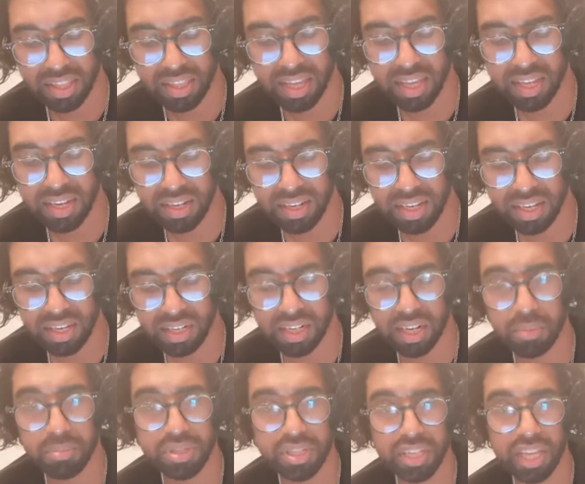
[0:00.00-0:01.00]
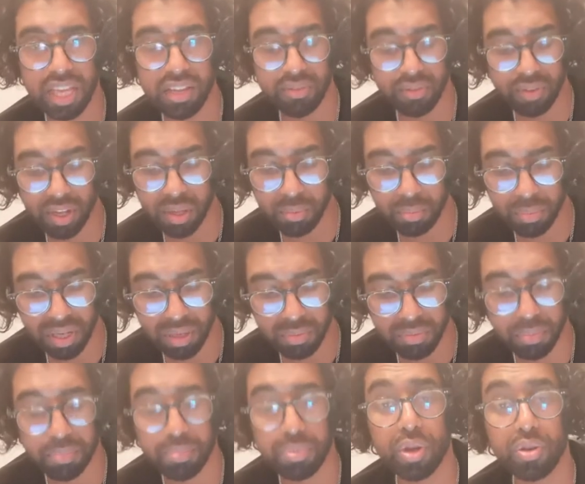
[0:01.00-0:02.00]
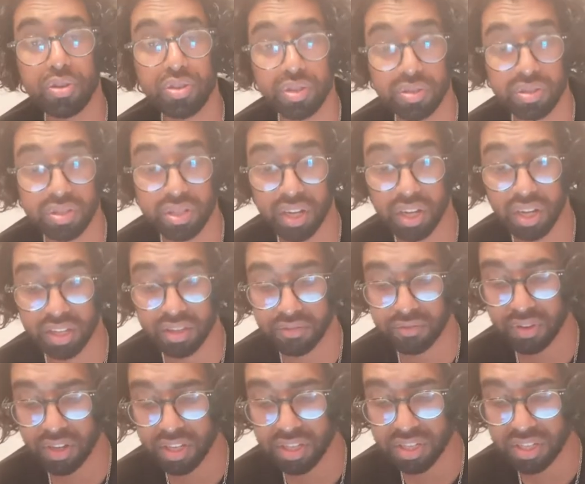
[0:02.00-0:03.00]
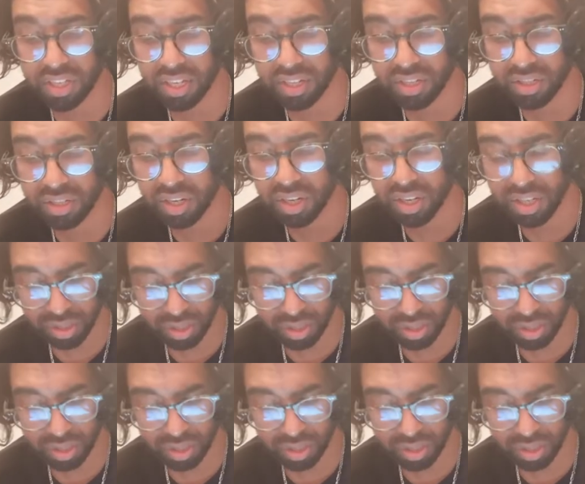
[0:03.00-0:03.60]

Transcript: Then it clumps together, becomes a protostar, the first stage.